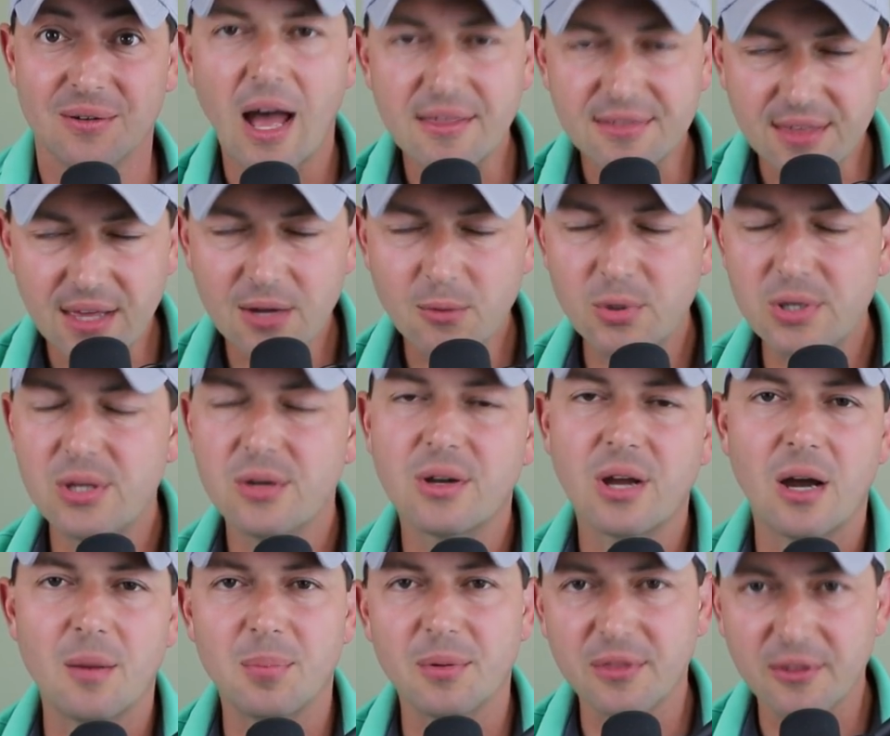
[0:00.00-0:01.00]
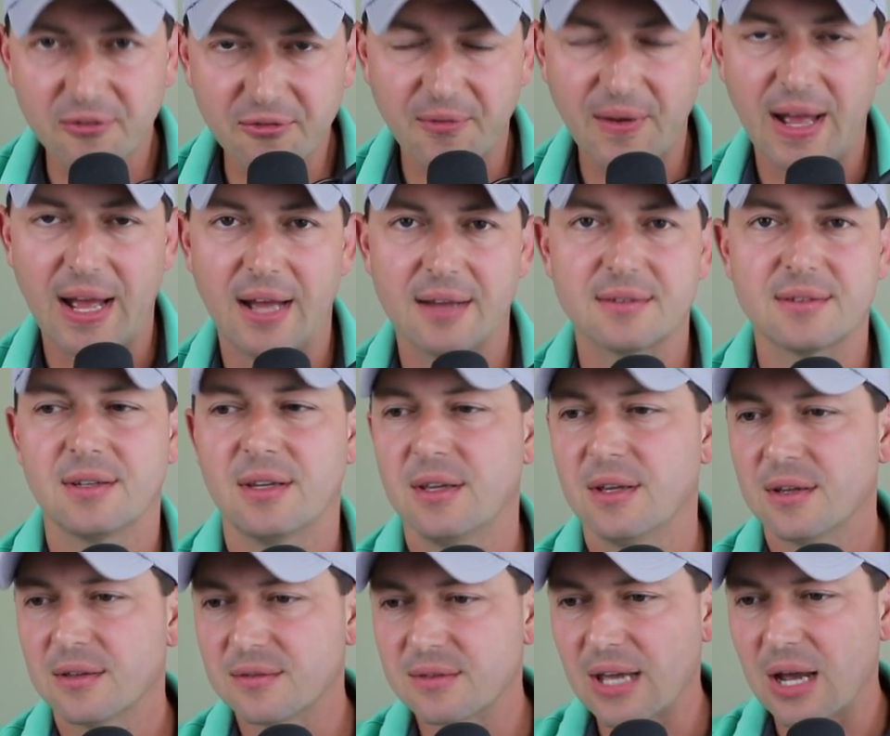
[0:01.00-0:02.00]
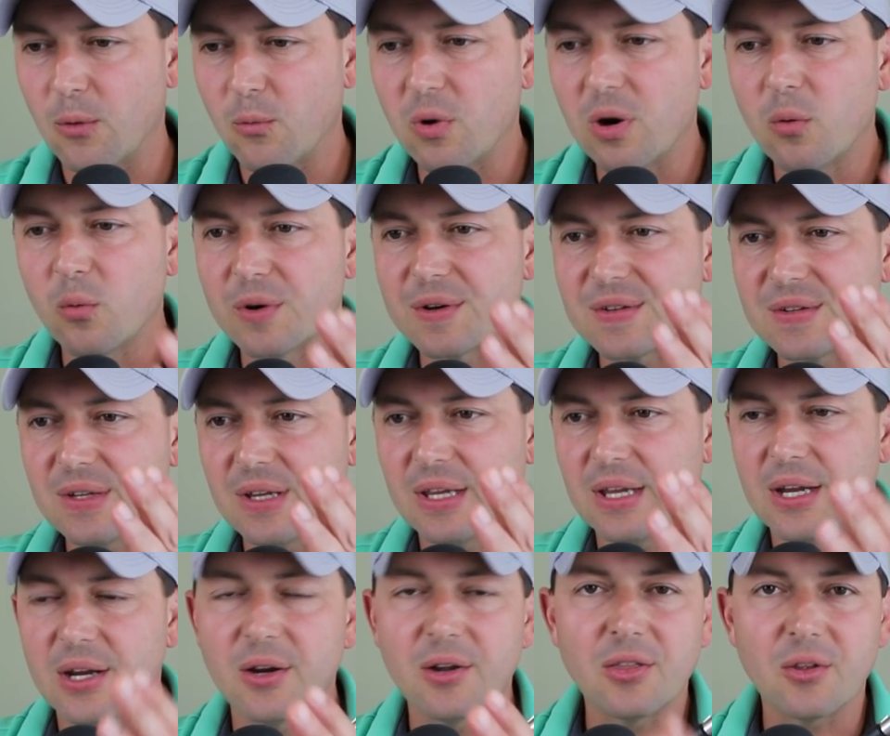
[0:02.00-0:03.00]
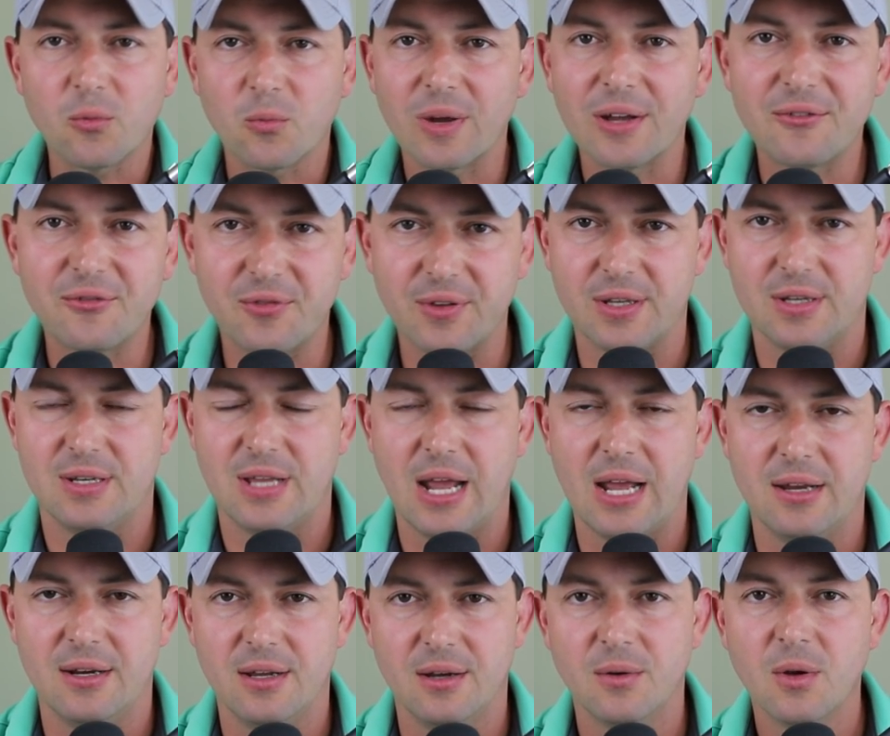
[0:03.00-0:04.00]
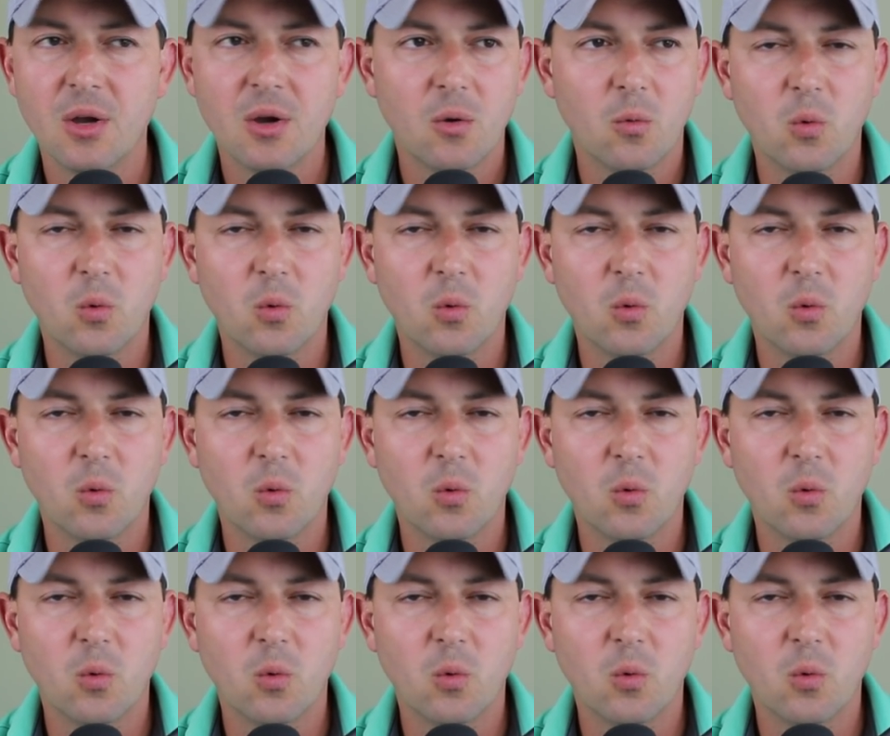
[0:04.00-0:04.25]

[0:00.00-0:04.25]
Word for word: I think when you come couple the fact that what we're seeing here in the Redfin data,